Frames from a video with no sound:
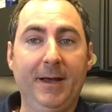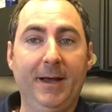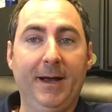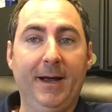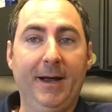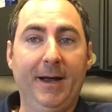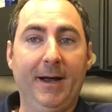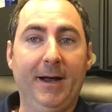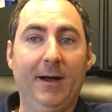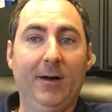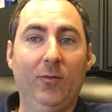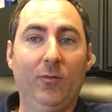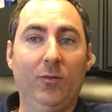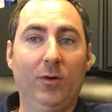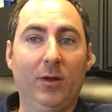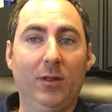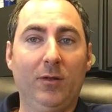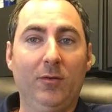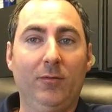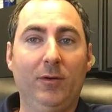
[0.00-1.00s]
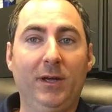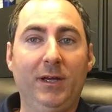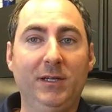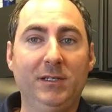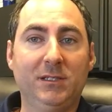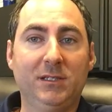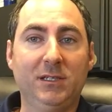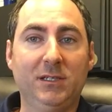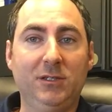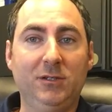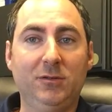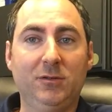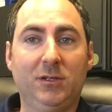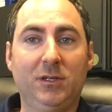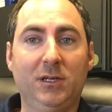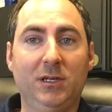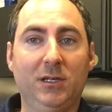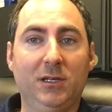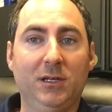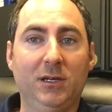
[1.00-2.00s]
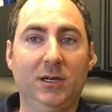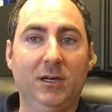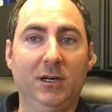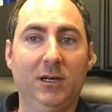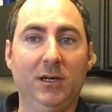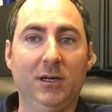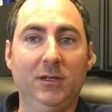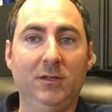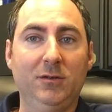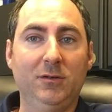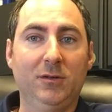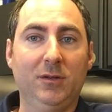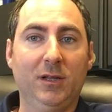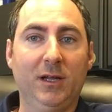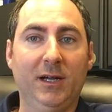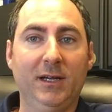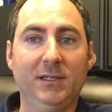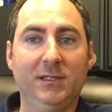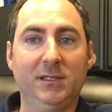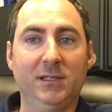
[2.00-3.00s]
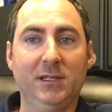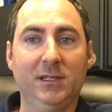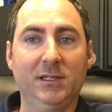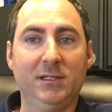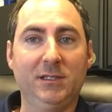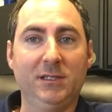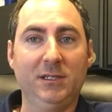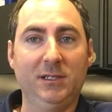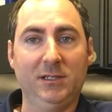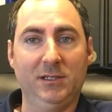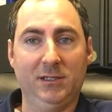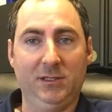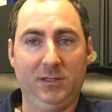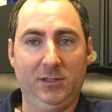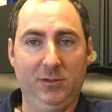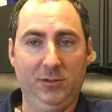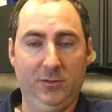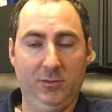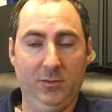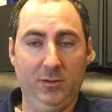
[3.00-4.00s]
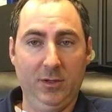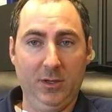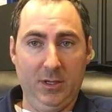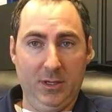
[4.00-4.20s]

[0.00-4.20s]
One of the ways that you can utilize this is to